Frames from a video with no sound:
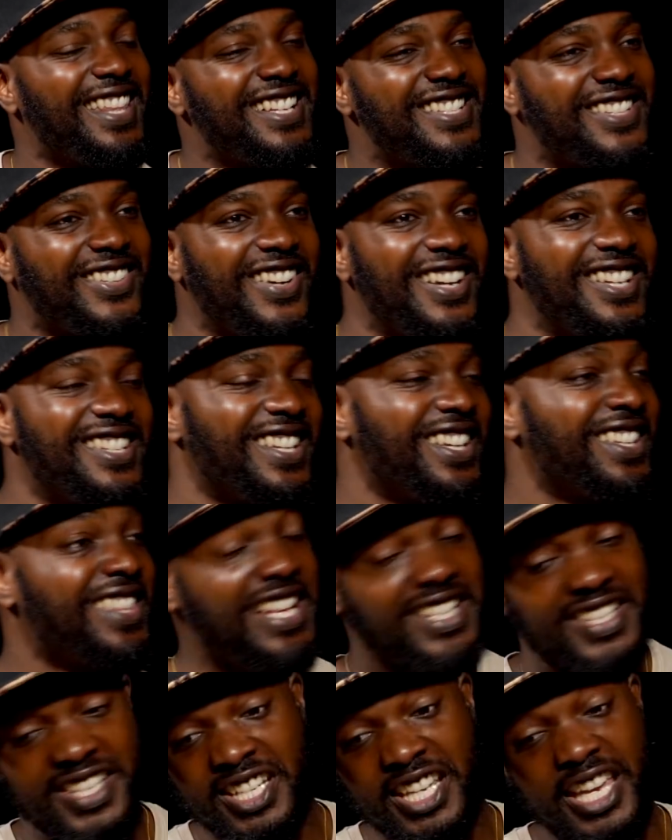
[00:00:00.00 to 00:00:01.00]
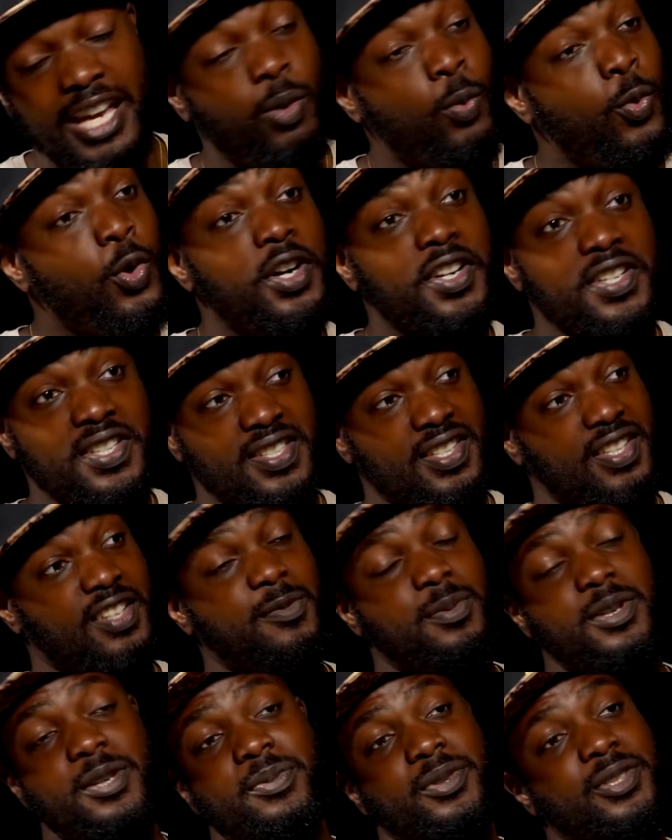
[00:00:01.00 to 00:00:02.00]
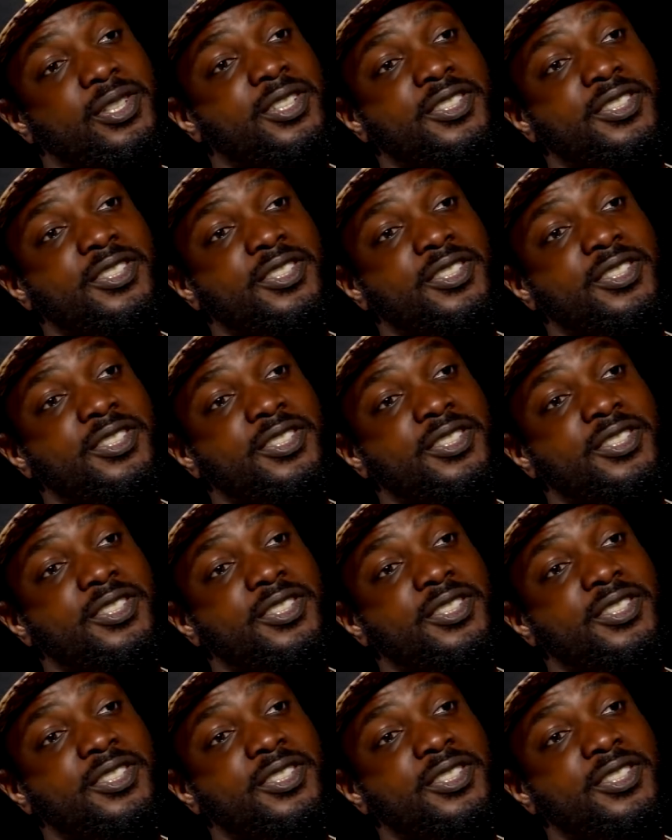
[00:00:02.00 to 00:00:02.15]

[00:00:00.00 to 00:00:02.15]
That's crazy, and that's going to get worse if people